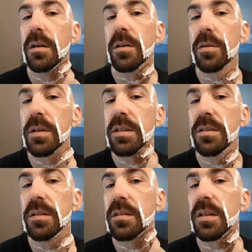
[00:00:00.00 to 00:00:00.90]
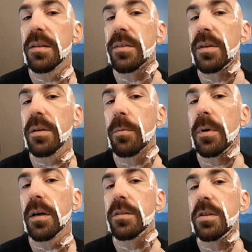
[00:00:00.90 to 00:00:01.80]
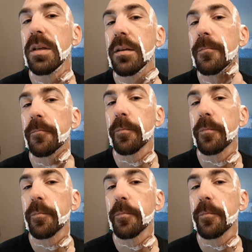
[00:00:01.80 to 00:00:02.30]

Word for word: Christians out there watching.